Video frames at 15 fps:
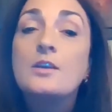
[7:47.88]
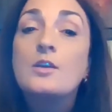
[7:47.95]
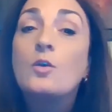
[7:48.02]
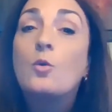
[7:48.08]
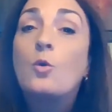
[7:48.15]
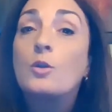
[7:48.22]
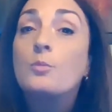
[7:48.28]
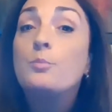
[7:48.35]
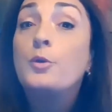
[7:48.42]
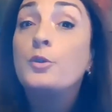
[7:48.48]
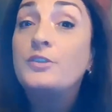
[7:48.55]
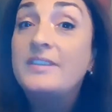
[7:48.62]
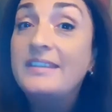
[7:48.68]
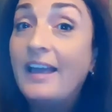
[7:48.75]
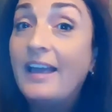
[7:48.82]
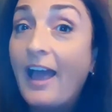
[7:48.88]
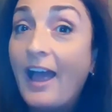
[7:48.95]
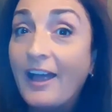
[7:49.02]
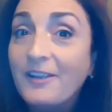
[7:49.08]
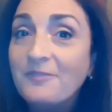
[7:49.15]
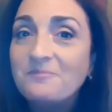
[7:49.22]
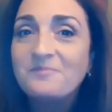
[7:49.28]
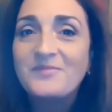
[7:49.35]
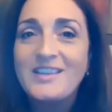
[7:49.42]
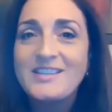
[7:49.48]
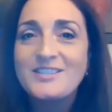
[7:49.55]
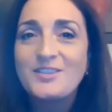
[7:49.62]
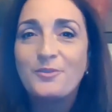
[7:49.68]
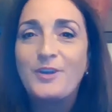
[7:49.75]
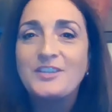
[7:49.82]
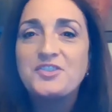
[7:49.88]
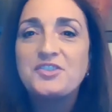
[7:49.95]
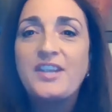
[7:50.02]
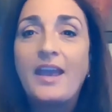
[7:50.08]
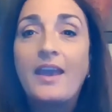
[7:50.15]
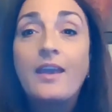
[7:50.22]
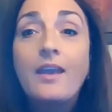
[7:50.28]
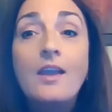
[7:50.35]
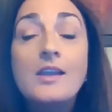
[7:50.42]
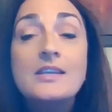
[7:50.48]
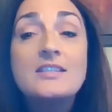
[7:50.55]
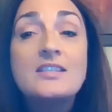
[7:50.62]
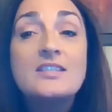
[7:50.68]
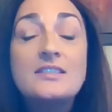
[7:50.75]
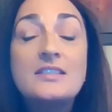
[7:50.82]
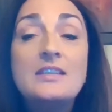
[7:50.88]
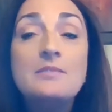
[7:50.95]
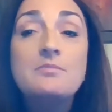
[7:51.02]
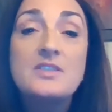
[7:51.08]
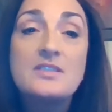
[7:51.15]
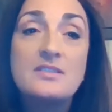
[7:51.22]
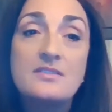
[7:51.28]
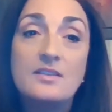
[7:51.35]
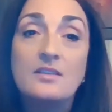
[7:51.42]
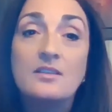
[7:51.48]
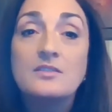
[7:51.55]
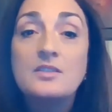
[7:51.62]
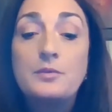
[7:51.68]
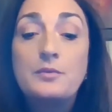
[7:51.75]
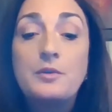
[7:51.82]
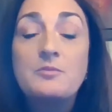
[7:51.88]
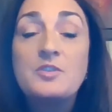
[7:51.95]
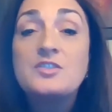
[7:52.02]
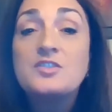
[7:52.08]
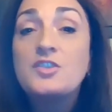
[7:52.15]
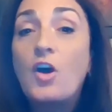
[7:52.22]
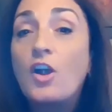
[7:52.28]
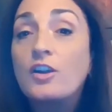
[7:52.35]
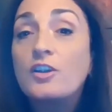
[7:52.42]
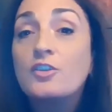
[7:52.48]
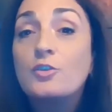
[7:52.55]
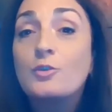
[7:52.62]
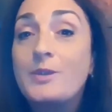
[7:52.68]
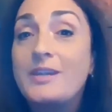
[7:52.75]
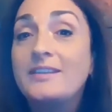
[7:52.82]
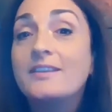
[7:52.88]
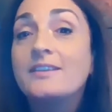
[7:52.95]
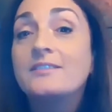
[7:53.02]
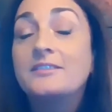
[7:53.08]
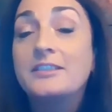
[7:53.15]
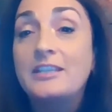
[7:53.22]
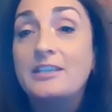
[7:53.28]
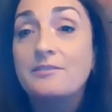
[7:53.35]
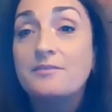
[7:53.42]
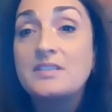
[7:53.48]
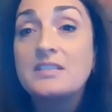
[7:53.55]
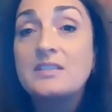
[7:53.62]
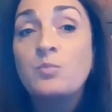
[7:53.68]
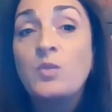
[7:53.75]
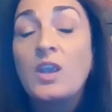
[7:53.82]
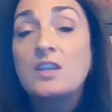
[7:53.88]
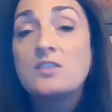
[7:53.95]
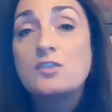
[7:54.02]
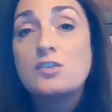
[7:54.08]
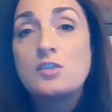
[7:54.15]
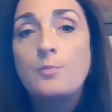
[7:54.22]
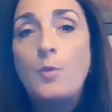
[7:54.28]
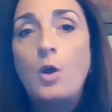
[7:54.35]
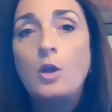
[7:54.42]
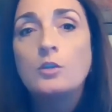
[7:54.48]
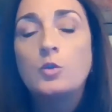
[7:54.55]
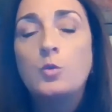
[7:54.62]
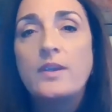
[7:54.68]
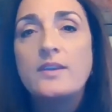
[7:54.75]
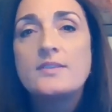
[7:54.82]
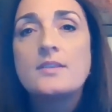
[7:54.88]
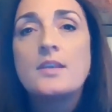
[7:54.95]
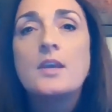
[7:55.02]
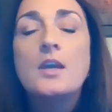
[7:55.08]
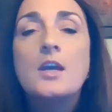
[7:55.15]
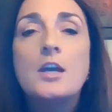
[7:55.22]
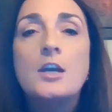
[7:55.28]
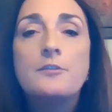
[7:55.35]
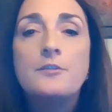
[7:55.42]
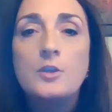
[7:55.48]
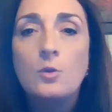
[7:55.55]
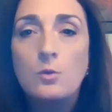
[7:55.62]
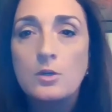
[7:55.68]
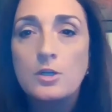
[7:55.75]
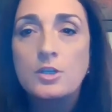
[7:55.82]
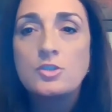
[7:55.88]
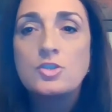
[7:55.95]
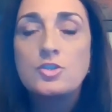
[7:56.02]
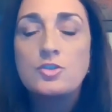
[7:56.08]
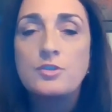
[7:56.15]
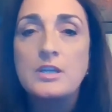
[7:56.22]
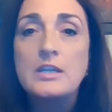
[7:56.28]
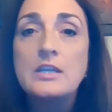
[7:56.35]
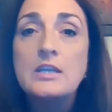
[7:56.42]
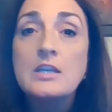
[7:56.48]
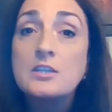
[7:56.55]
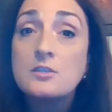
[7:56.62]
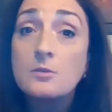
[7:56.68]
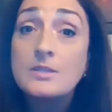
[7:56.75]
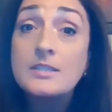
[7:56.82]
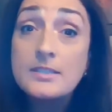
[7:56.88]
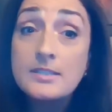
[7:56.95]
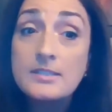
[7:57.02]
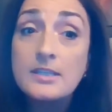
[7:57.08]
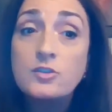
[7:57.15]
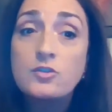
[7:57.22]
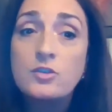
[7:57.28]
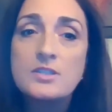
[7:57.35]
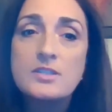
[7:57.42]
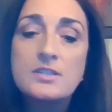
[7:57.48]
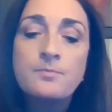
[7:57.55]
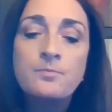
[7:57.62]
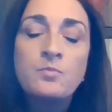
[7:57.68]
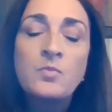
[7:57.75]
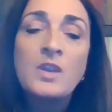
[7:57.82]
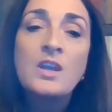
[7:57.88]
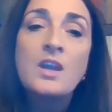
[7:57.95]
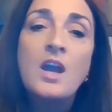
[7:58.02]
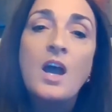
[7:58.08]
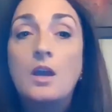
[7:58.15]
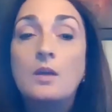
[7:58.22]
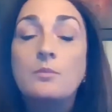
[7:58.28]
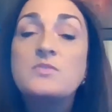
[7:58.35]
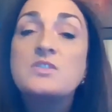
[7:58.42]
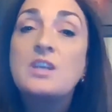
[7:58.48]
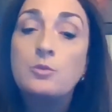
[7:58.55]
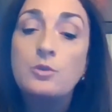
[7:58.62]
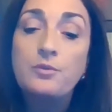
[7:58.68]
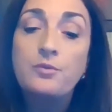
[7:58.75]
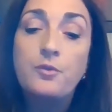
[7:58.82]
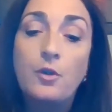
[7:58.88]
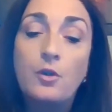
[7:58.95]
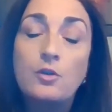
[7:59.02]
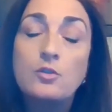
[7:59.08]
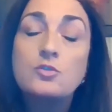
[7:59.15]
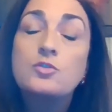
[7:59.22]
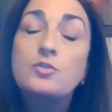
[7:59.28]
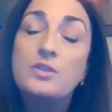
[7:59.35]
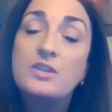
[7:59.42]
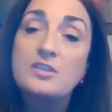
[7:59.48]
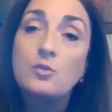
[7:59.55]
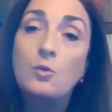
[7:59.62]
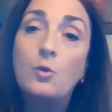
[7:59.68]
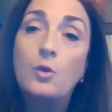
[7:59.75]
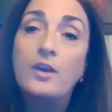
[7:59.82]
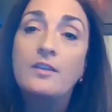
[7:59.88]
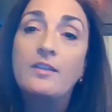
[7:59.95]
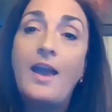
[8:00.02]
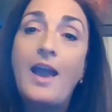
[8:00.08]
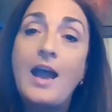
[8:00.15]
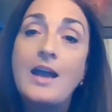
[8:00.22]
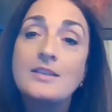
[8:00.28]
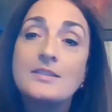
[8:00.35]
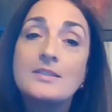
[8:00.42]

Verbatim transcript: or petit grain, as the French say, is steam distilled from the dark green leaves and small twigs of the orange tree. So it's a citrus. Um, some refer to this oil as